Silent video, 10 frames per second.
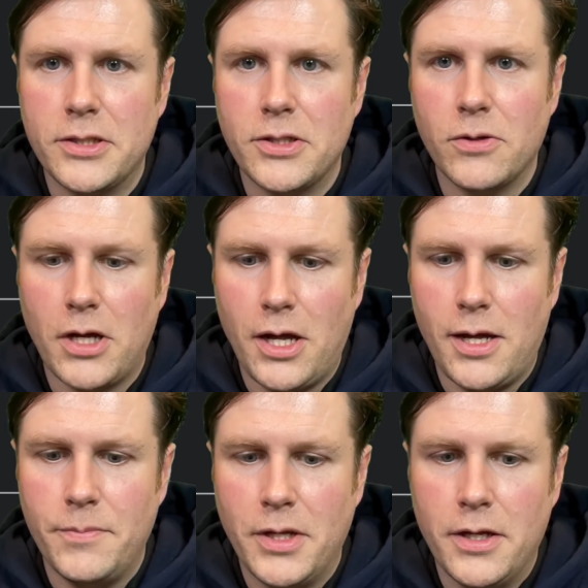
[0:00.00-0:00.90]
So
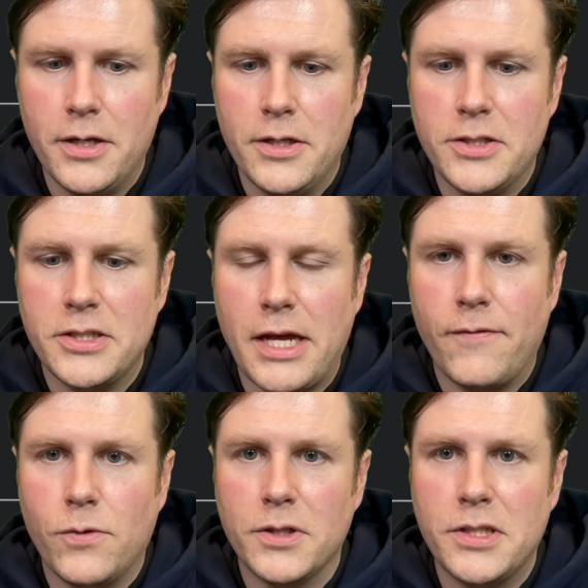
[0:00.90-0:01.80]
com
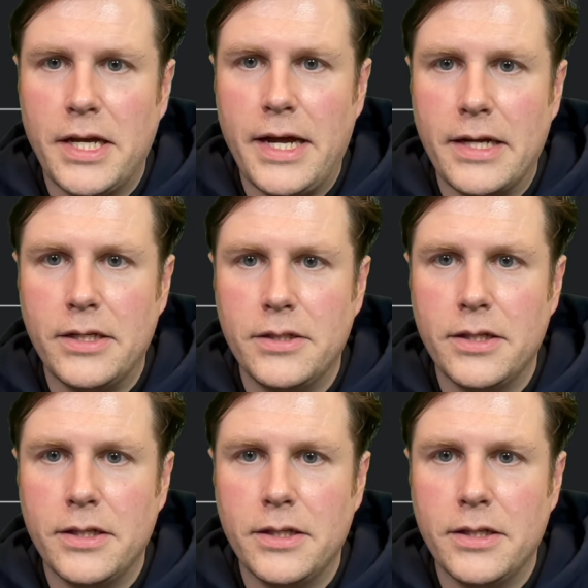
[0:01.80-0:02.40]
savoir tech,